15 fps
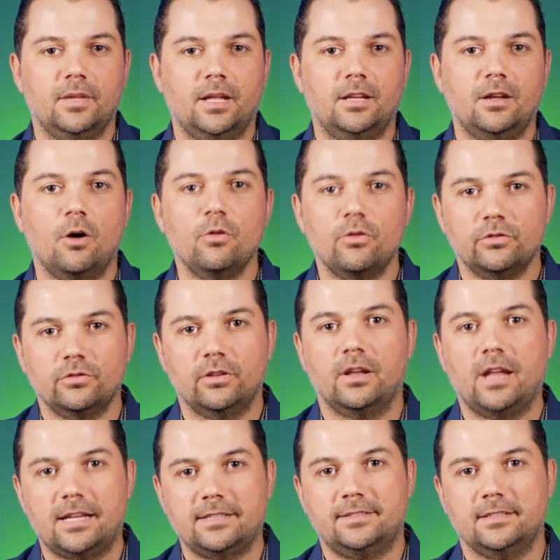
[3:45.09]
And also the
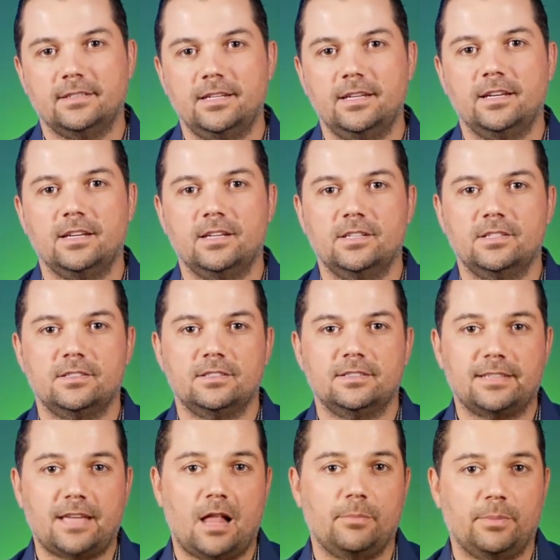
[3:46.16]
last technique is
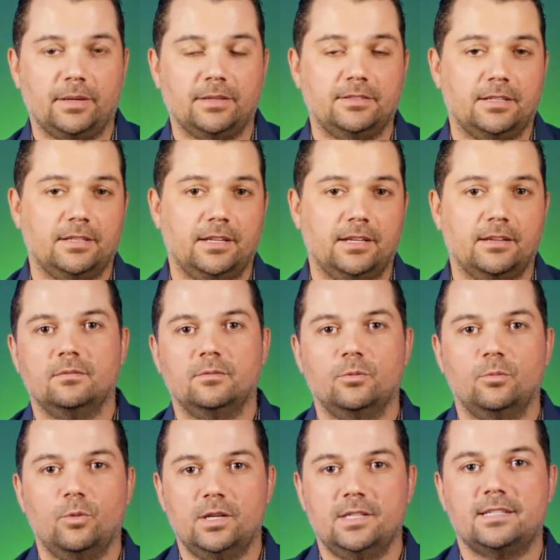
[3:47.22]
scalping technique.
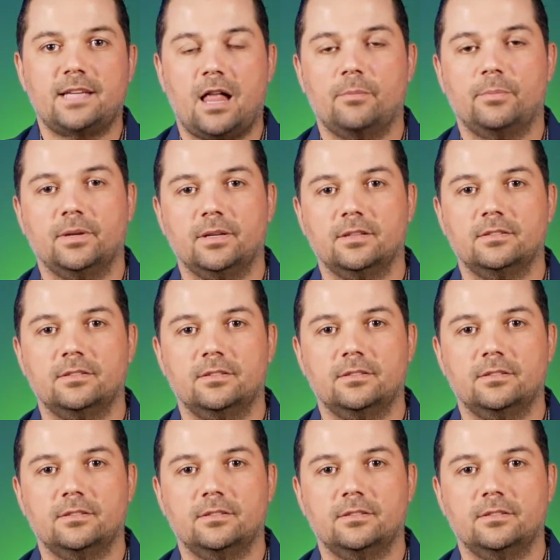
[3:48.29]
What is scalping?